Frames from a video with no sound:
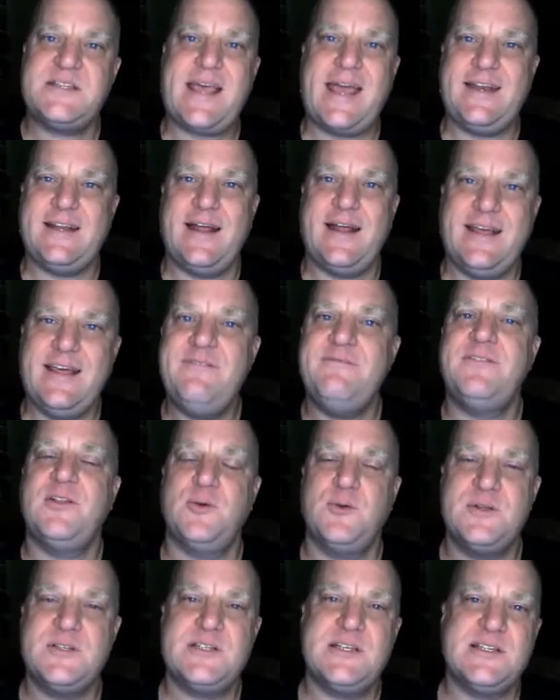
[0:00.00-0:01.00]
Canaanite
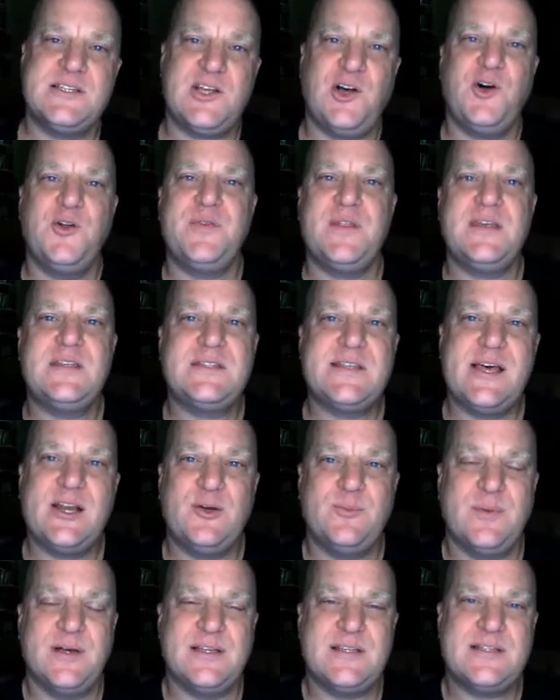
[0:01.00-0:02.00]
influences on these
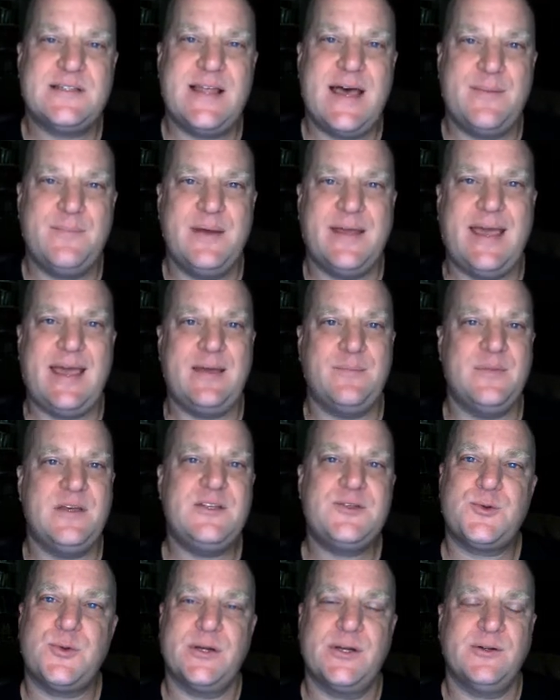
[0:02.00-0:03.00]
settlements that became
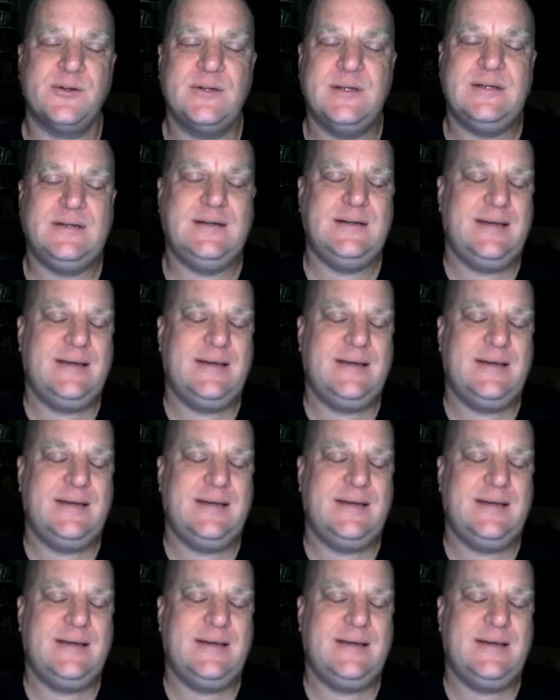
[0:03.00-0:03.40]
Israel,